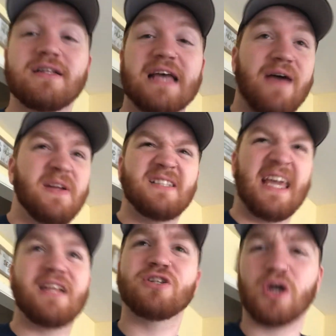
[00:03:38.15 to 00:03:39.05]
to having
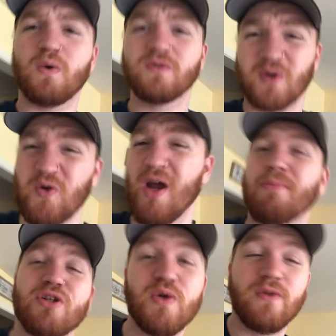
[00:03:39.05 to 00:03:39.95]
Dan Jones go
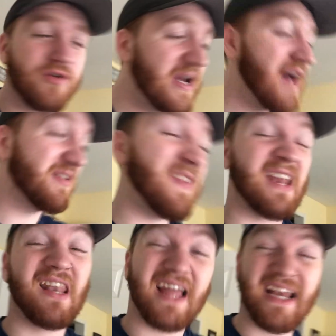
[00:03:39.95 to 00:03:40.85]
number 2 in the draft and
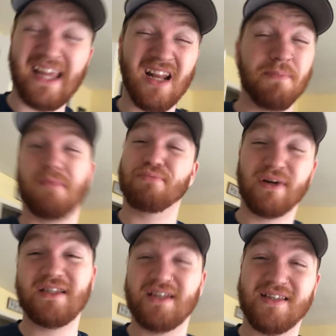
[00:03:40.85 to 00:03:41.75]
then lighting it up in
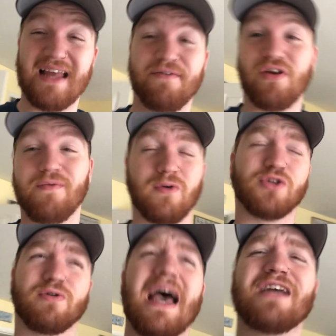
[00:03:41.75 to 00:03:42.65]
preseason after
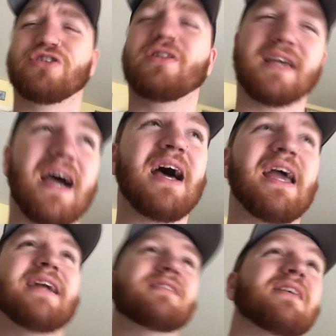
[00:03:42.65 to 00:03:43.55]
everyone trashed the
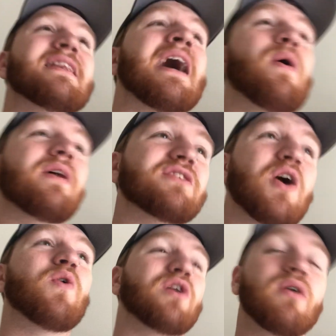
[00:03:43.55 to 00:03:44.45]
guy, to now
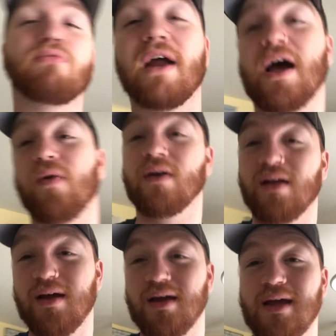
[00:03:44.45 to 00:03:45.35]
Antonio Brown
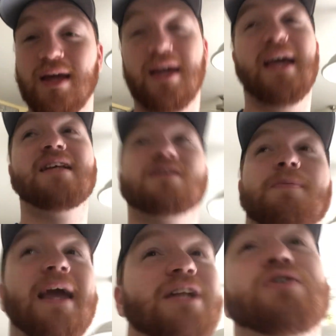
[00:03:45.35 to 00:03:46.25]
is a
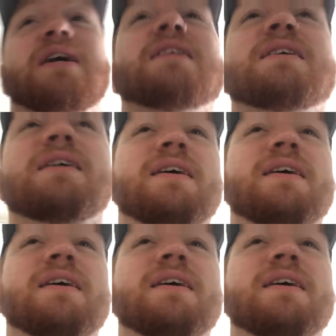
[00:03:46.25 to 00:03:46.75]
Patriot.